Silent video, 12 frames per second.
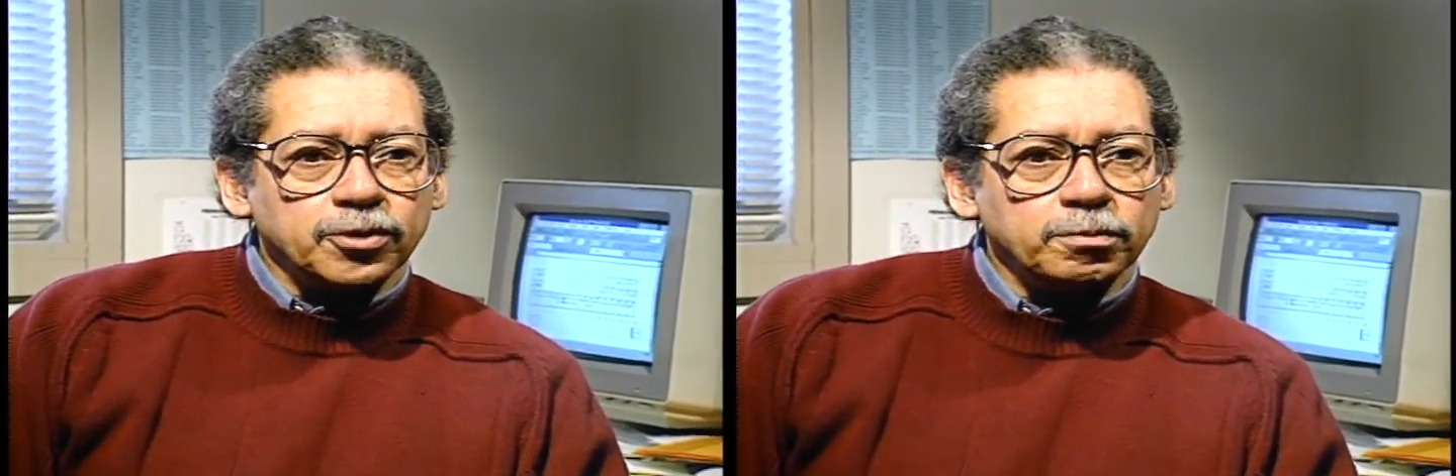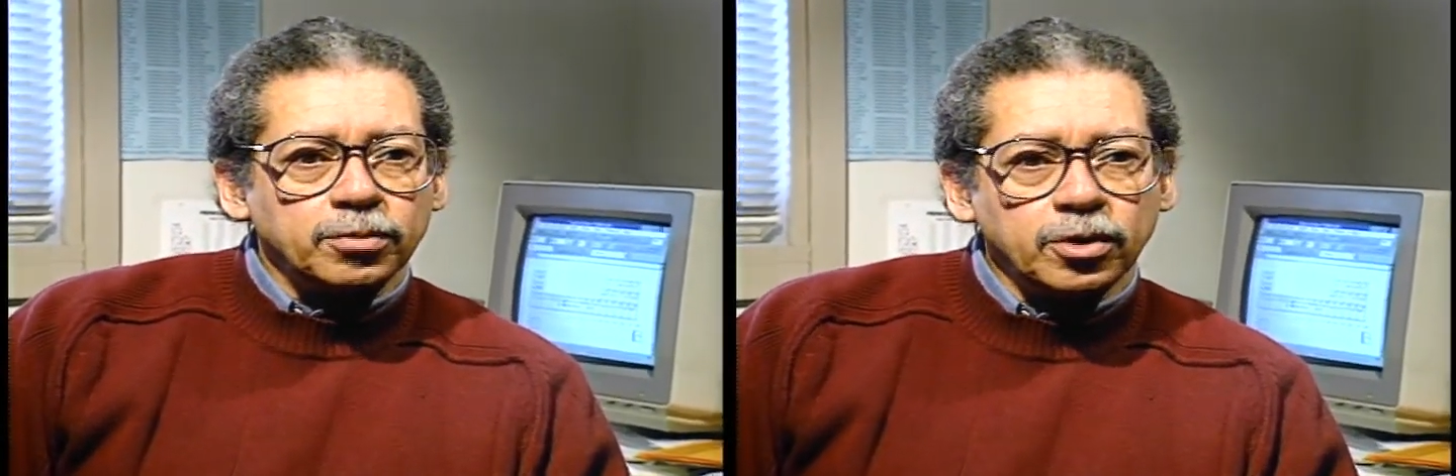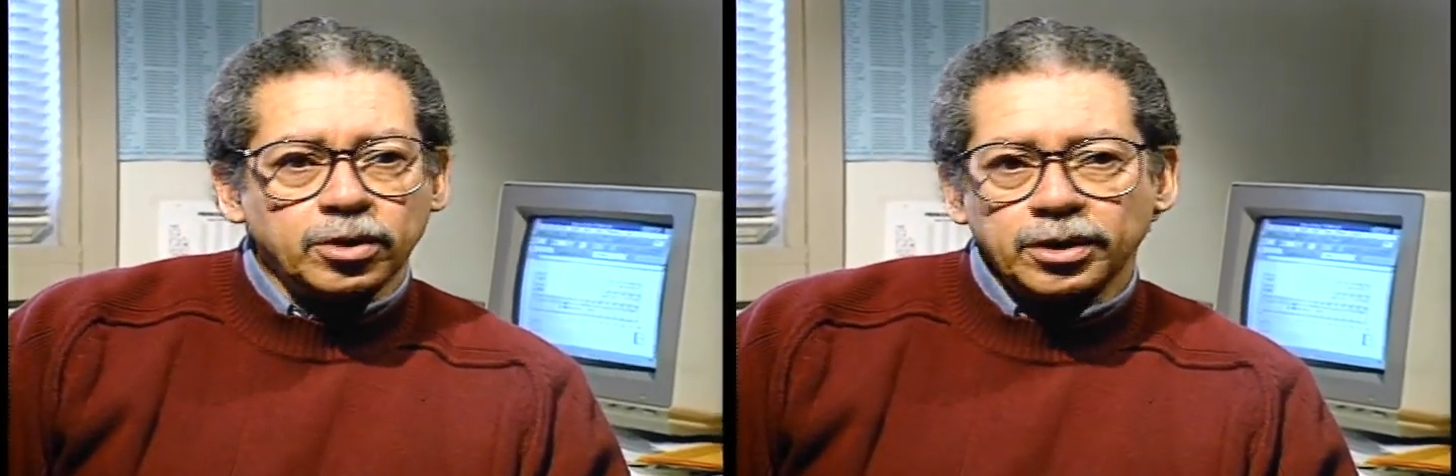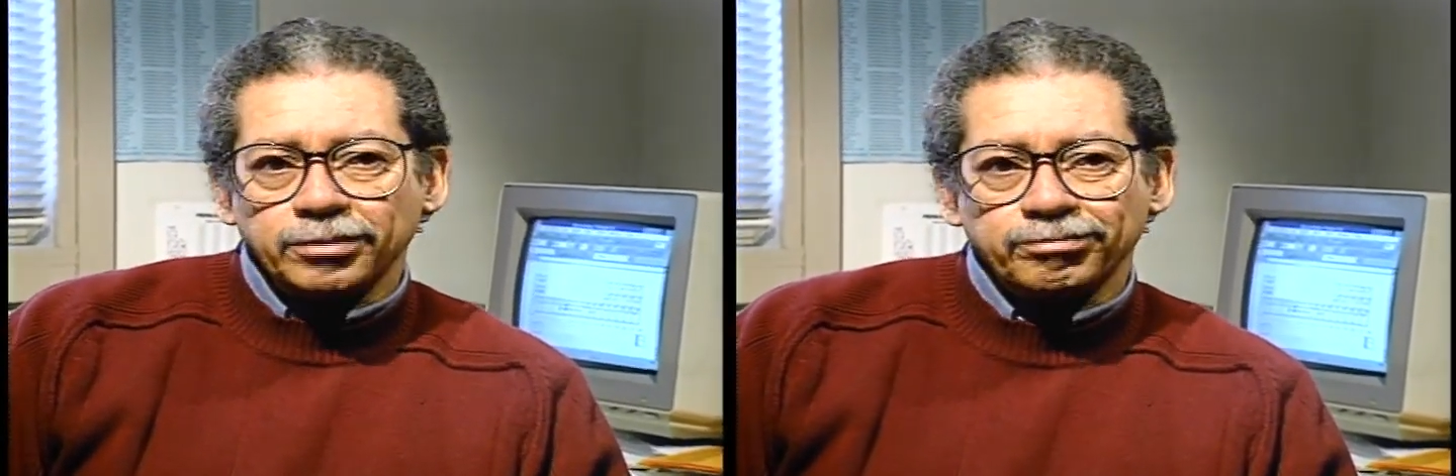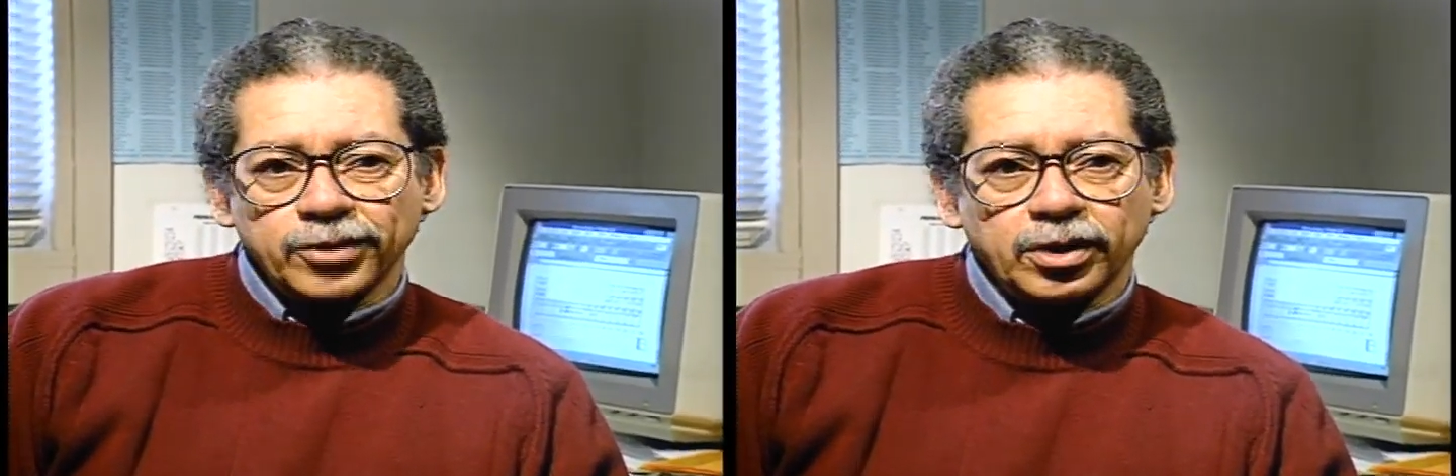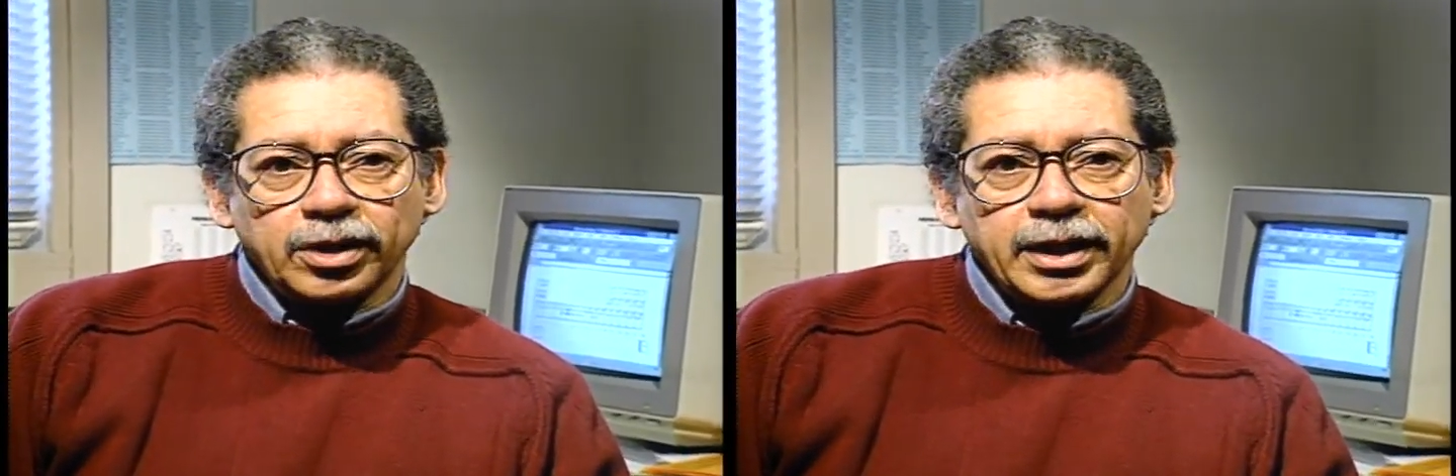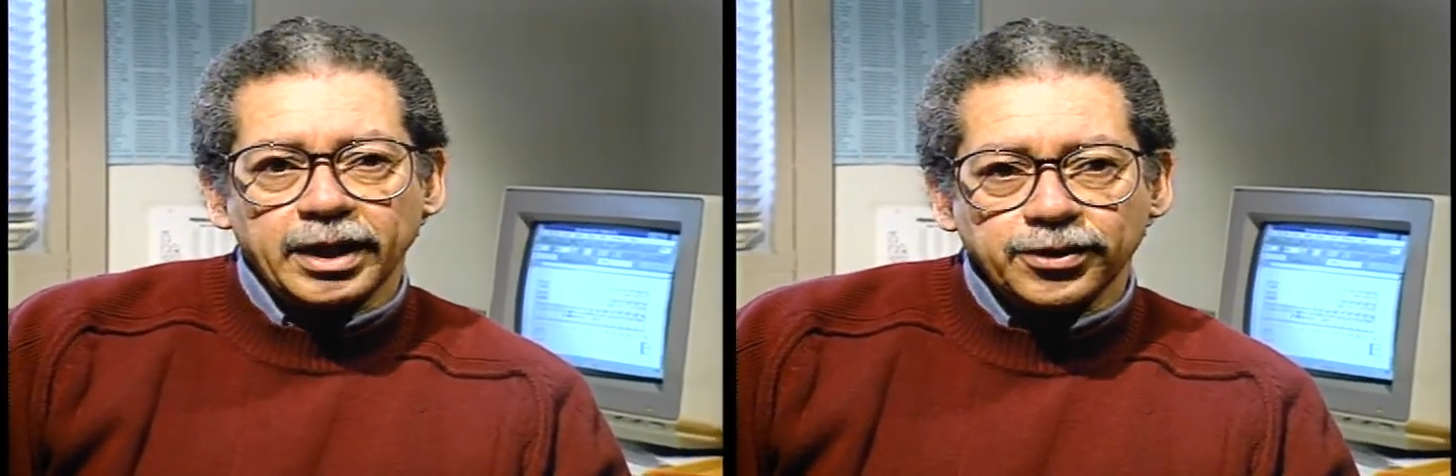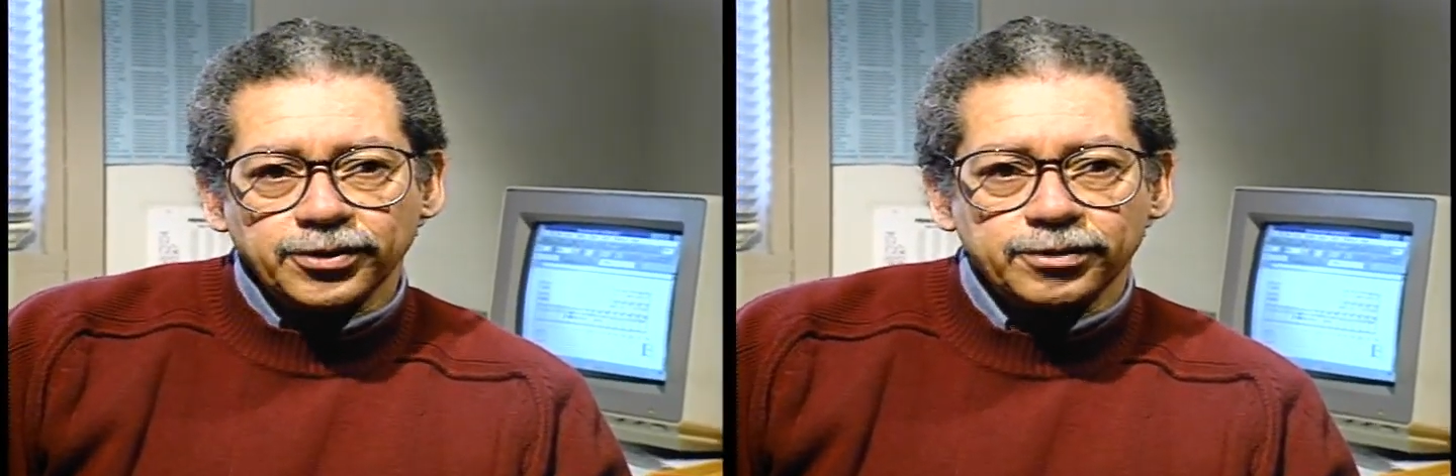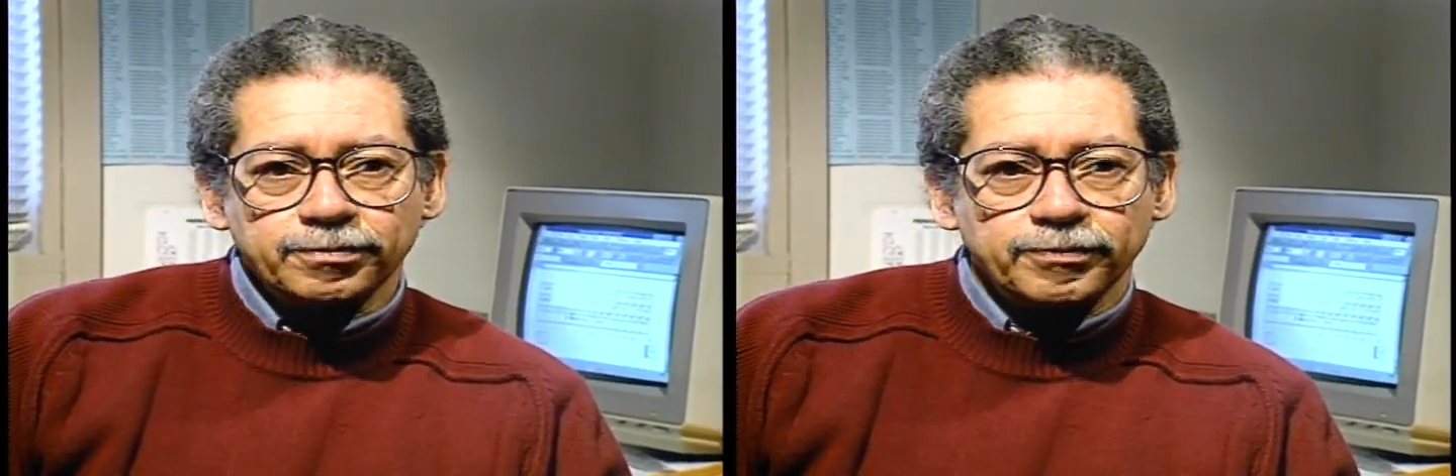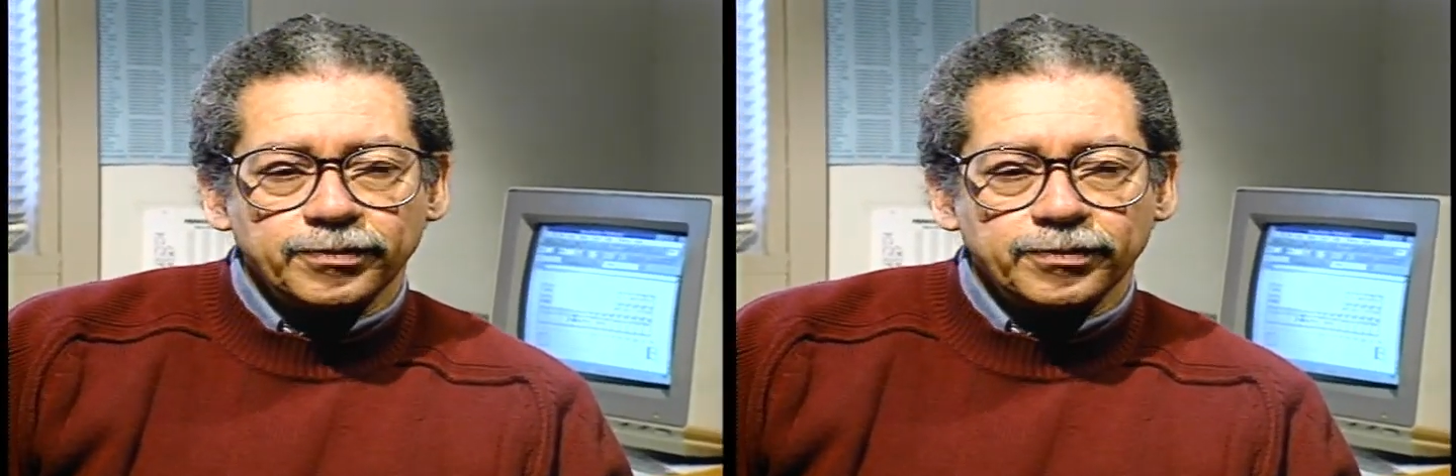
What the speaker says: apart or less.